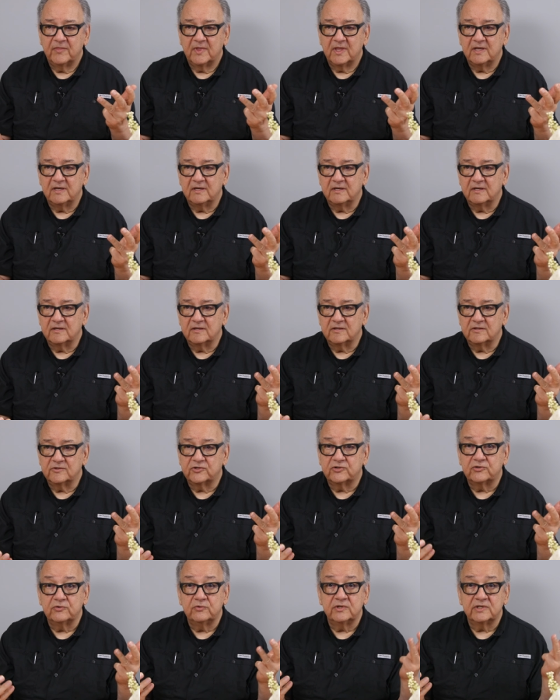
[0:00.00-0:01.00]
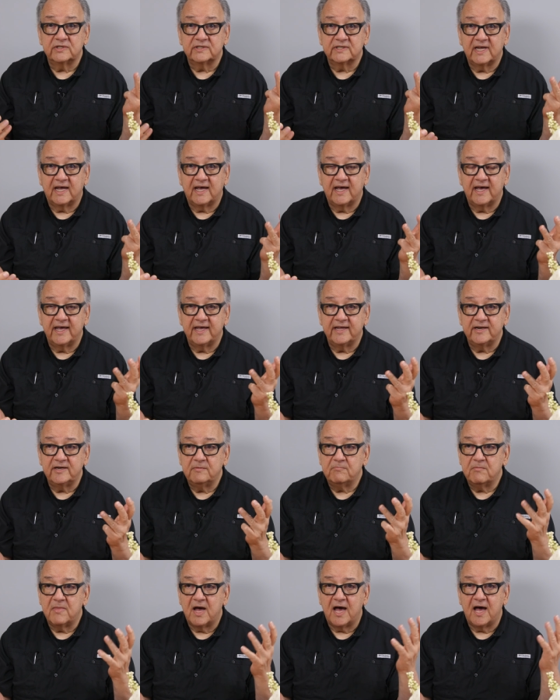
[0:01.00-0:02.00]
uh, suicide,
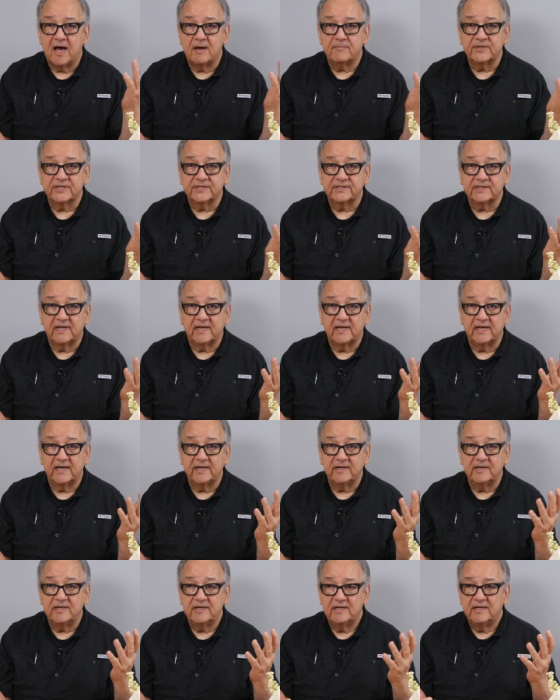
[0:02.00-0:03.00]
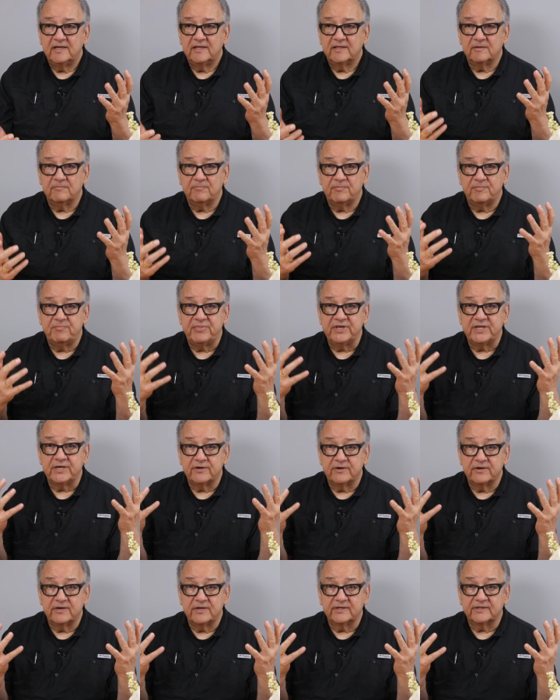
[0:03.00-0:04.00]
homicide, the
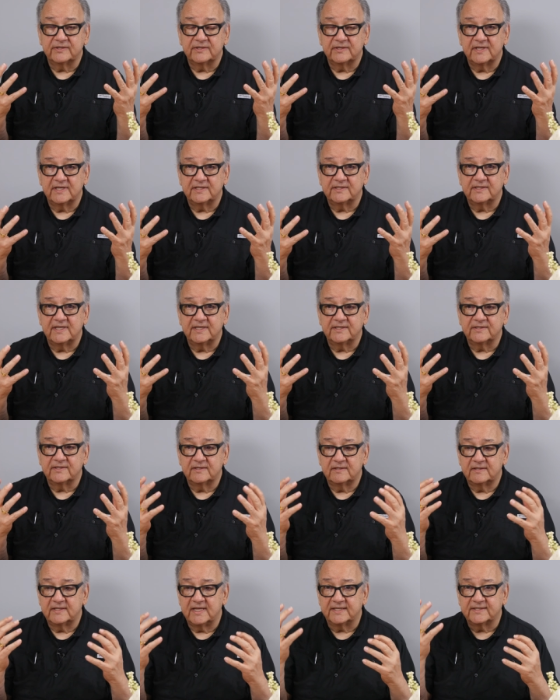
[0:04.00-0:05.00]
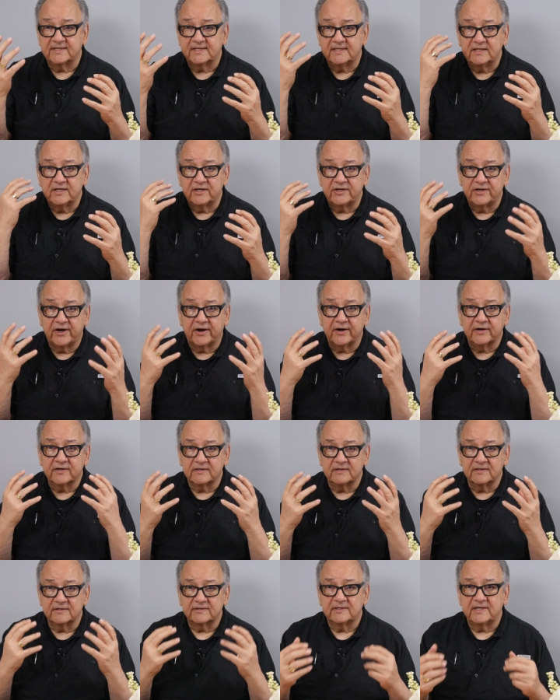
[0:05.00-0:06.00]
bitterness that, that's, that's in the
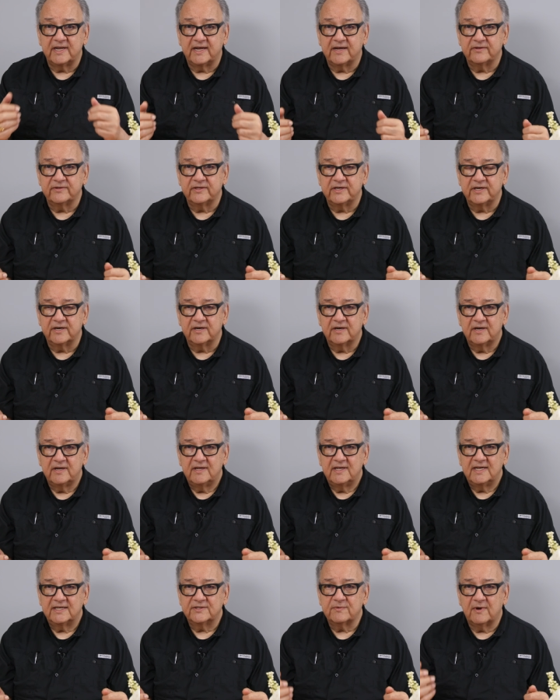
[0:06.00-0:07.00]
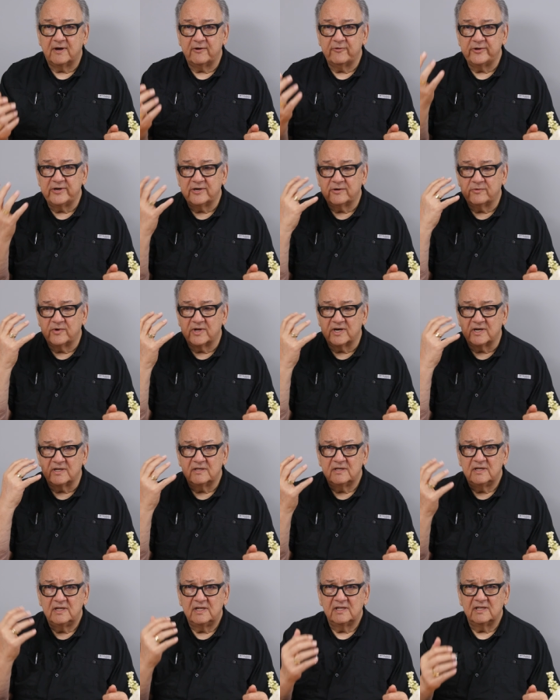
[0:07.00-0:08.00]
darkness down there. That's why we don't want
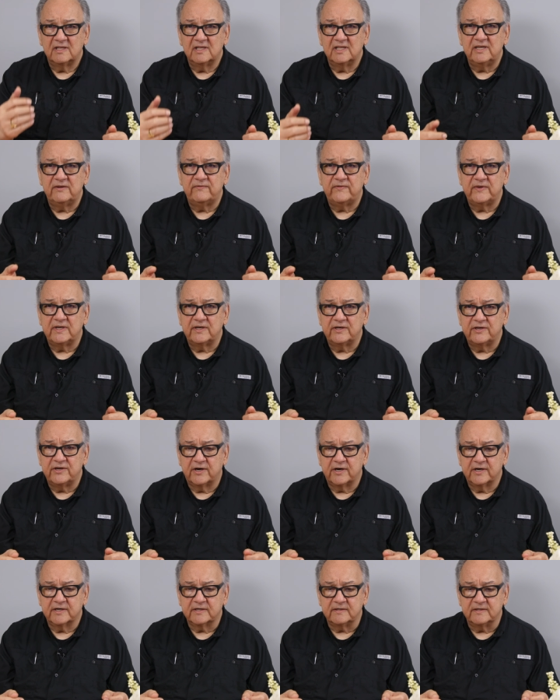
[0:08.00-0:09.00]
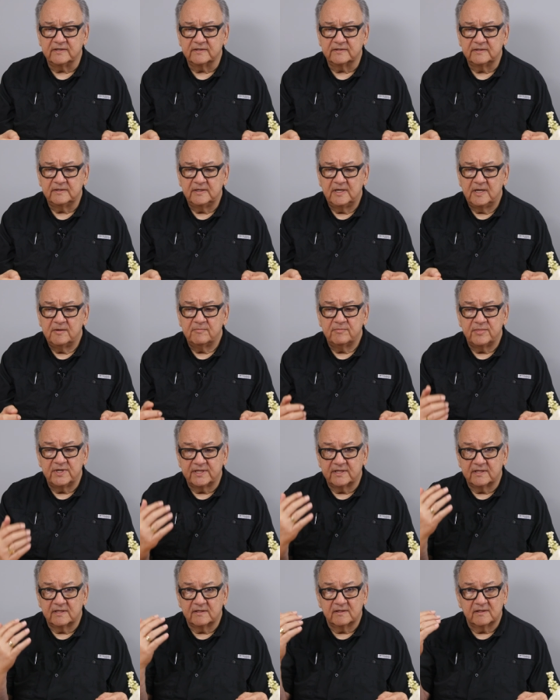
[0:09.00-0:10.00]
to live in darkness.
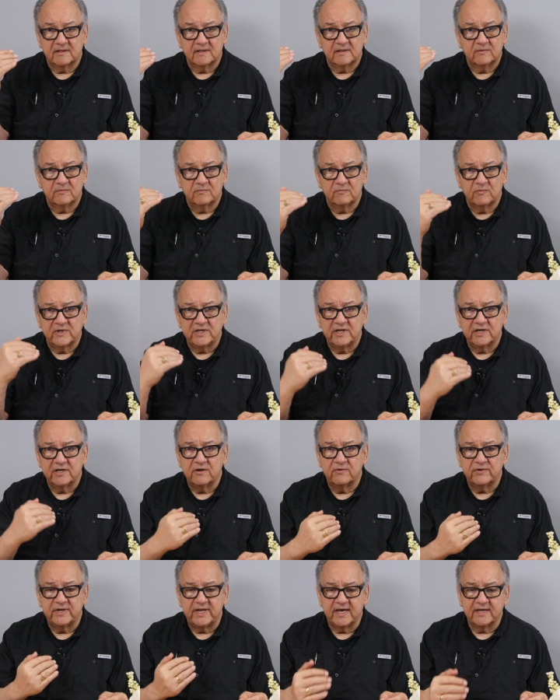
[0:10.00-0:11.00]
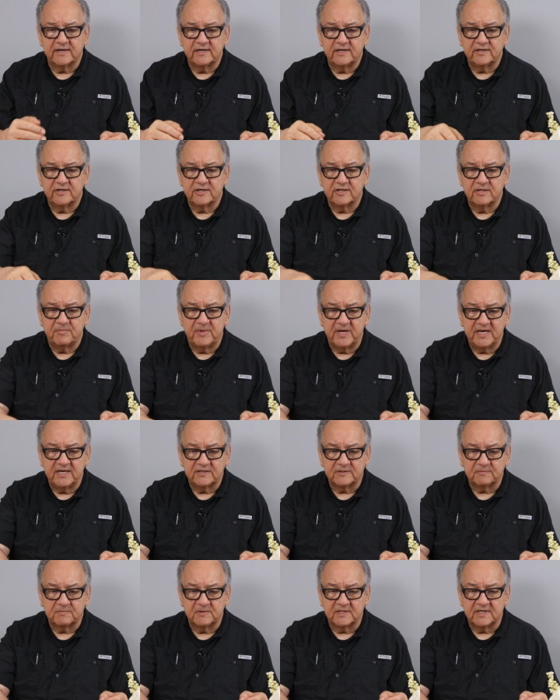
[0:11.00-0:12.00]
But when you go down into the
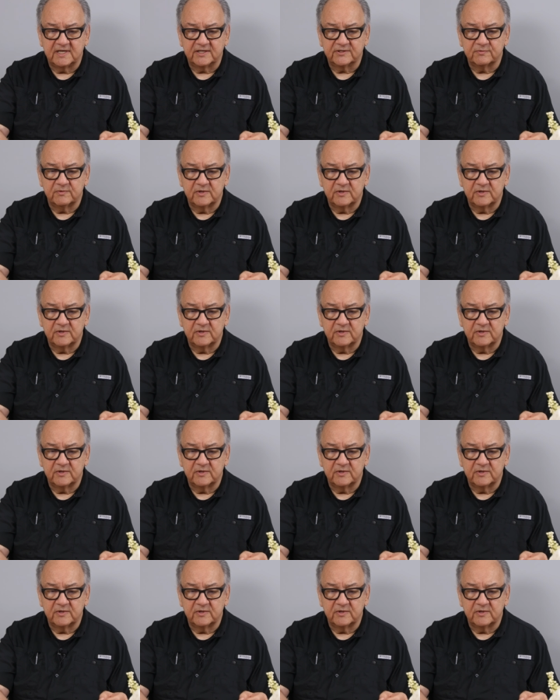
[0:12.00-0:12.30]
basement, that's